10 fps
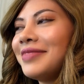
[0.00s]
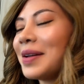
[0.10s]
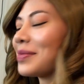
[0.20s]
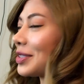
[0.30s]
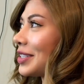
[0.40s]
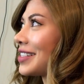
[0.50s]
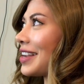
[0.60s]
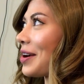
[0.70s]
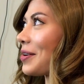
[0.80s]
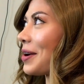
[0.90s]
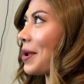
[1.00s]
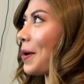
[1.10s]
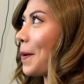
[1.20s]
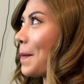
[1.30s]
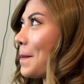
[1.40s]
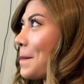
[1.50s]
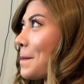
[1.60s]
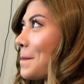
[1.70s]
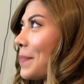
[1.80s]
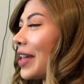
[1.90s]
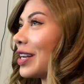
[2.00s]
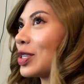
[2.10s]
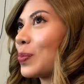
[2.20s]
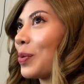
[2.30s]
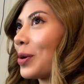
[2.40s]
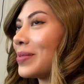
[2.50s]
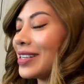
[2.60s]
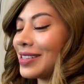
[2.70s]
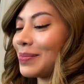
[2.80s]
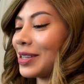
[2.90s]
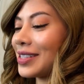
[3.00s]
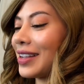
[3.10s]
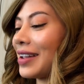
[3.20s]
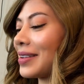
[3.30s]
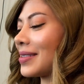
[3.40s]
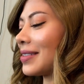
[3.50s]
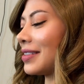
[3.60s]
I'm really scared right now. And I just burped and it smells like eggs.